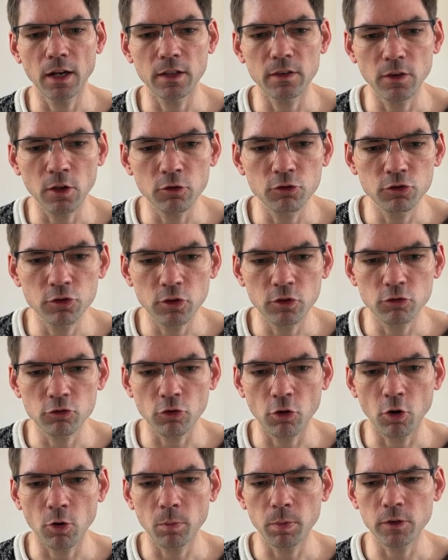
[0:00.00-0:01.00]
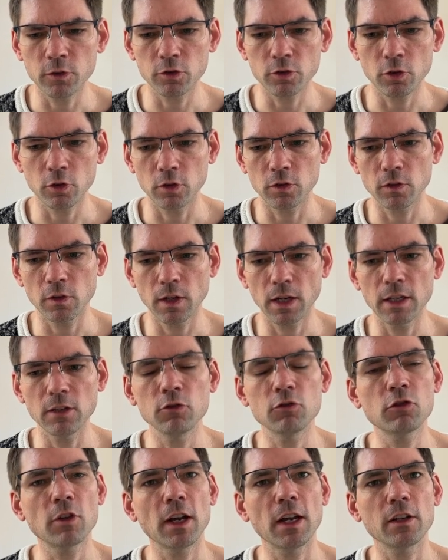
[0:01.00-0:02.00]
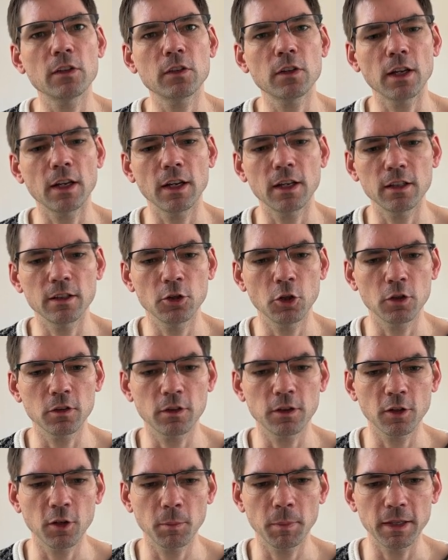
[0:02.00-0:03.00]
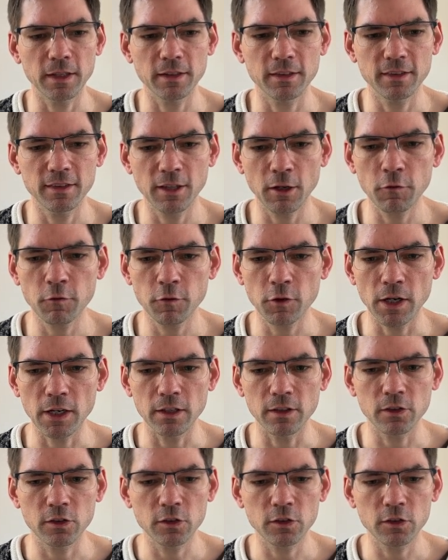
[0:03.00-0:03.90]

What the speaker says: Dungeon Drop, which looked interesting and looked a little bit different.